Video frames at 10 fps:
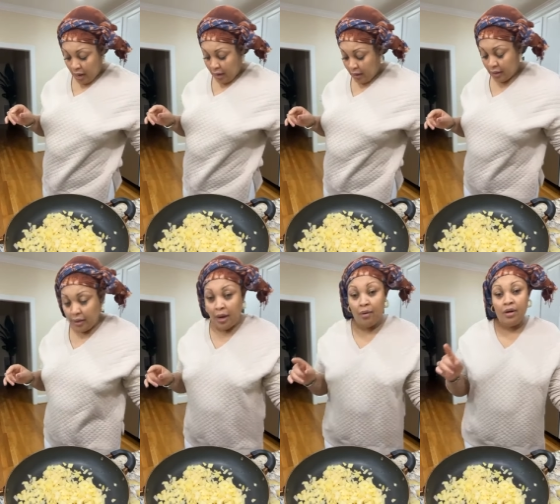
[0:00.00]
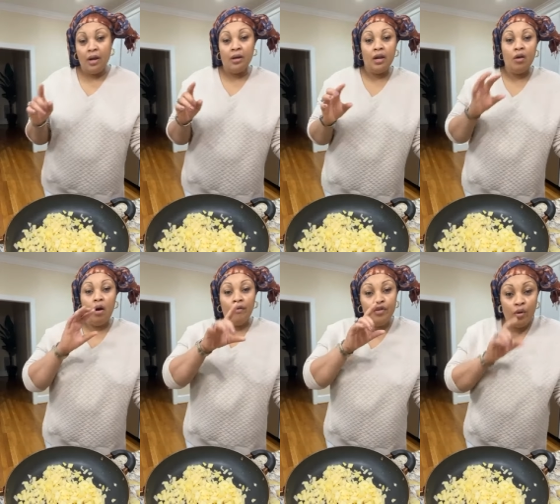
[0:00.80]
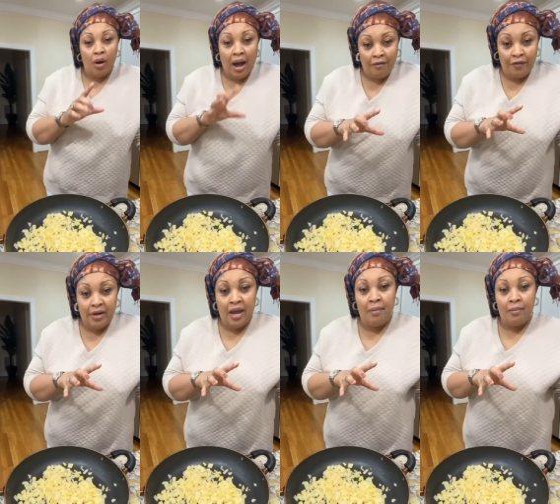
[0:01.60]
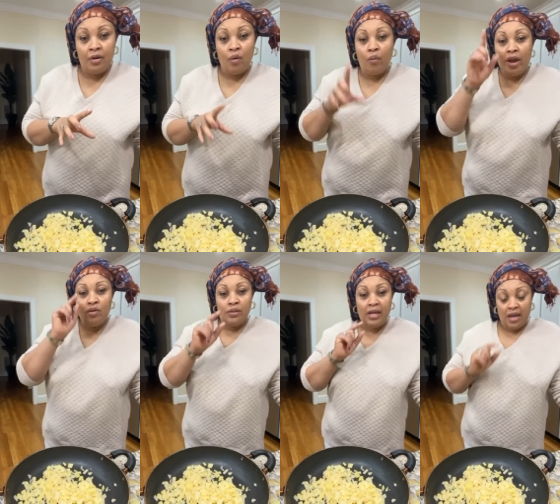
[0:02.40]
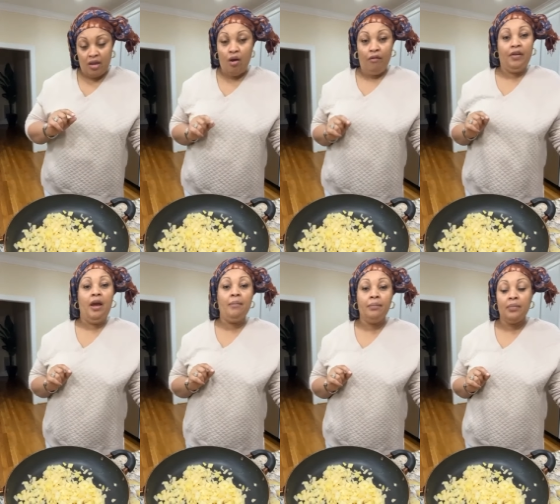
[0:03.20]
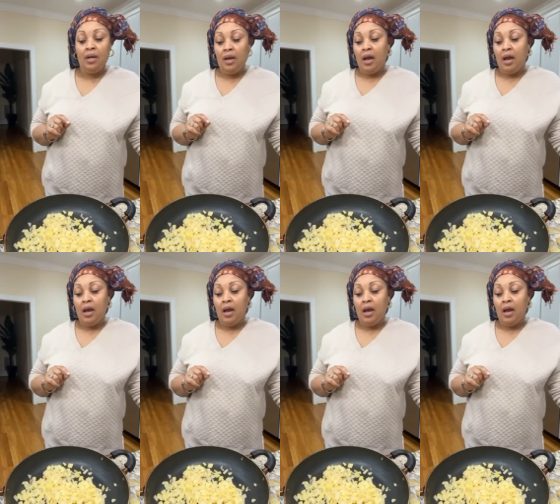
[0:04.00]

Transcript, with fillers: and the, the, the love you have for them the way you take care of them